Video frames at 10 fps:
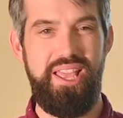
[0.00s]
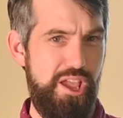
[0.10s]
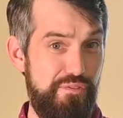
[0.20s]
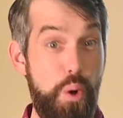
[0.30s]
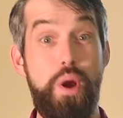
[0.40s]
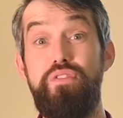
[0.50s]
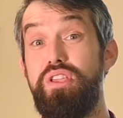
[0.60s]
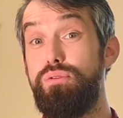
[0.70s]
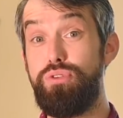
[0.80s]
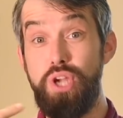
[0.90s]
If, however,
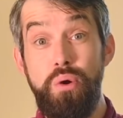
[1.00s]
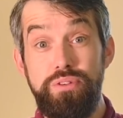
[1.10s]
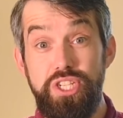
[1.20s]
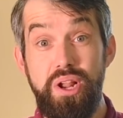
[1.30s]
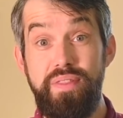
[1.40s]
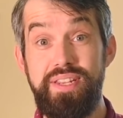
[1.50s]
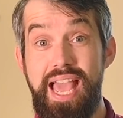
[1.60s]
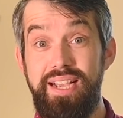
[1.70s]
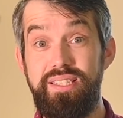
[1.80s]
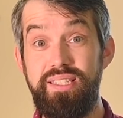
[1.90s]
you don't cheat on the
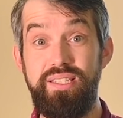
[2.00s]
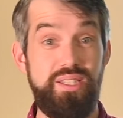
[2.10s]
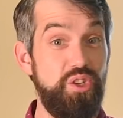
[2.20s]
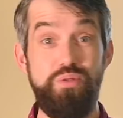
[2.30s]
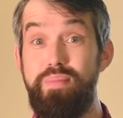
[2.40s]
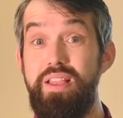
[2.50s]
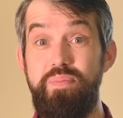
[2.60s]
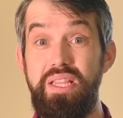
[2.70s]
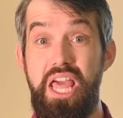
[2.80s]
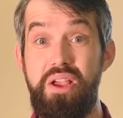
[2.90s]
taxes, you might
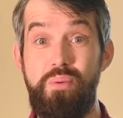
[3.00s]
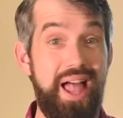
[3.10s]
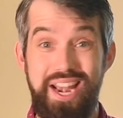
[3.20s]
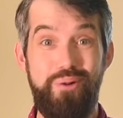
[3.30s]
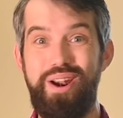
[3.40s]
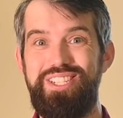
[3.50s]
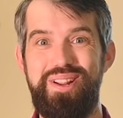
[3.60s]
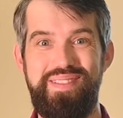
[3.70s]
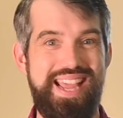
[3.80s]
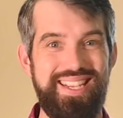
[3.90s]
be like, well, I don't want to cheat
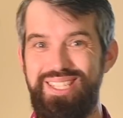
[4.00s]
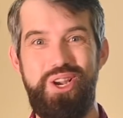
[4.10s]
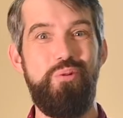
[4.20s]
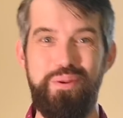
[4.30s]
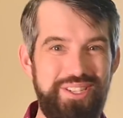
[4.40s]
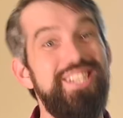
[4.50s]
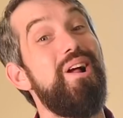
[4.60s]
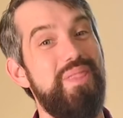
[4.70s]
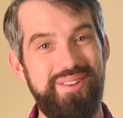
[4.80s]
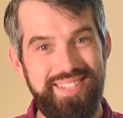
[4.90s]
on the taxes. Nobody would cheat
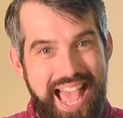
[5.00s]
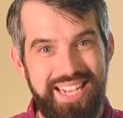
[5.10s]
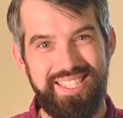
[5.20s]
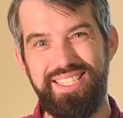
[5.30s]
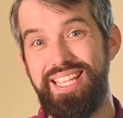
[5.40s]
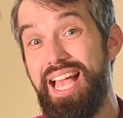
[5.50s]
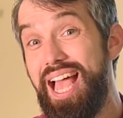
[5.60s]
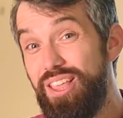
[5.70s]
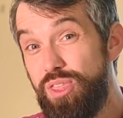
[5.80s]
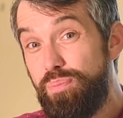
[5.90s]
on their taxes.
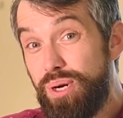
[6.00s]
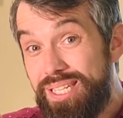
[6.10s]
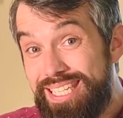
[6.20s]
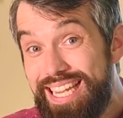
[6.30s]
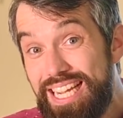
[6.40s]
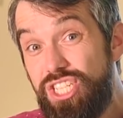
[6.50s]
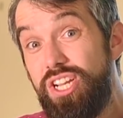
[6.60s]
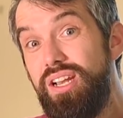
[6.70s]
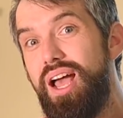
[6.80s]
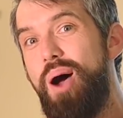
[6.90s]
The
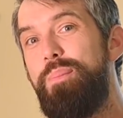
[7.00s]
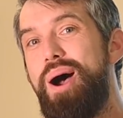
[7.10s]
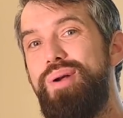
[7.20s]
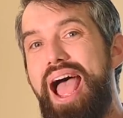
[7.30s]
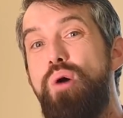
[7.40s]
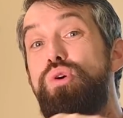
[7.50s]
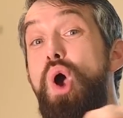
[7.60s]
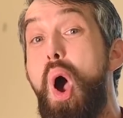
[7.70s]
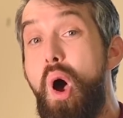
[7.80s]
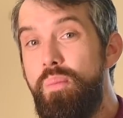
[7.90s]
prediction about how
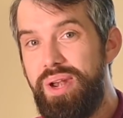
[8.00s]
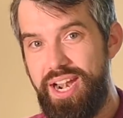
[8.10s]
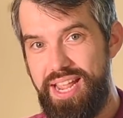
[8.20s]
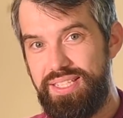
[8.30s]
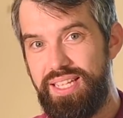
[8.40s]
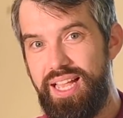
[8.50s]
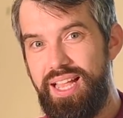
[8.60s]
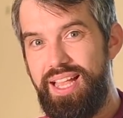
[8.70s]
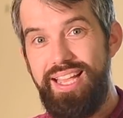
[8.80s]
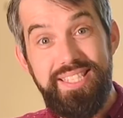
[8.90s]
common it is
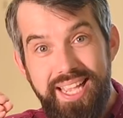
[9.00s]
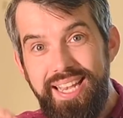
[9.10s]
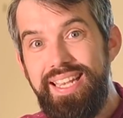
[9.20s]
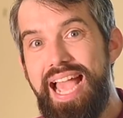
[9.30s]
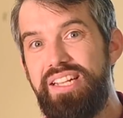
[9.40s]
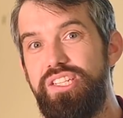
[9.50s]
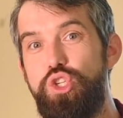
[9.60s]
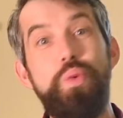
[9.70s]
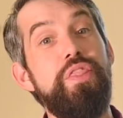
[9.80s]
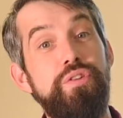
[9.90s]
is connected
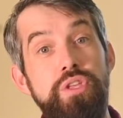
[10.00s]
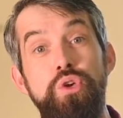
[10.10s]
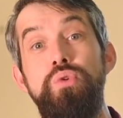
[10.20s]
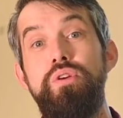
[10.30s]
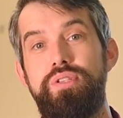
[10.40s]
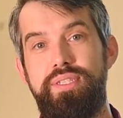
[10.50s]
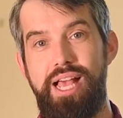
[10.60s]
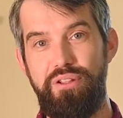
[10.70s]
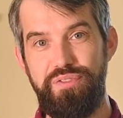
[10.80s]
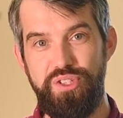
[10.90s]
to whether you
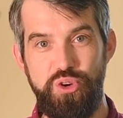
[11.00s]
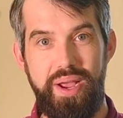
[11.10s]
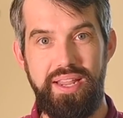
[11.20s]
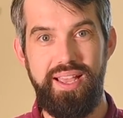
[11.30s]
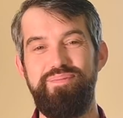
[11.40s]
yourself do it.